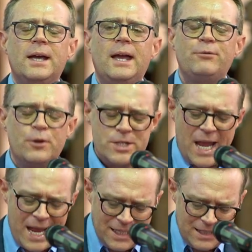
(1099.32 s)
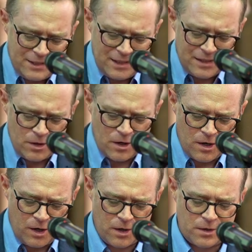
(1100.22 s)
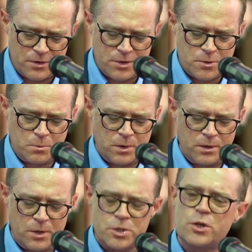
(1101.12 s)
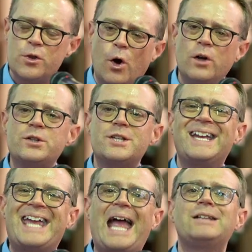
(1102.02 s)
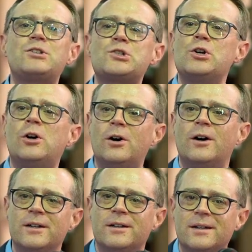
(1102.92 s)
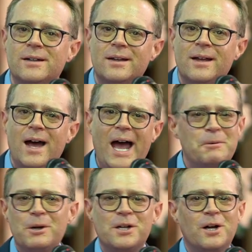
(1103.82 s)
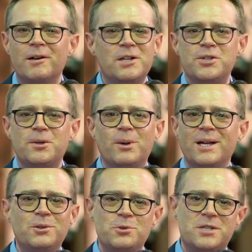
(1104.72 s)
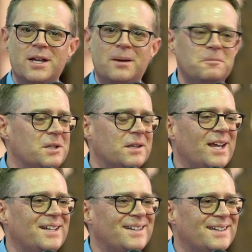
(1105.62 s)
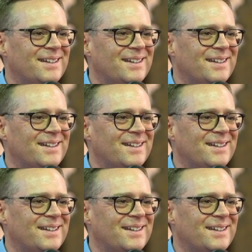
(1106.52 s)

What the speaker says: if there's anything in our hearts where there's thoughts against God, I would encourage you to bring those to him tonight.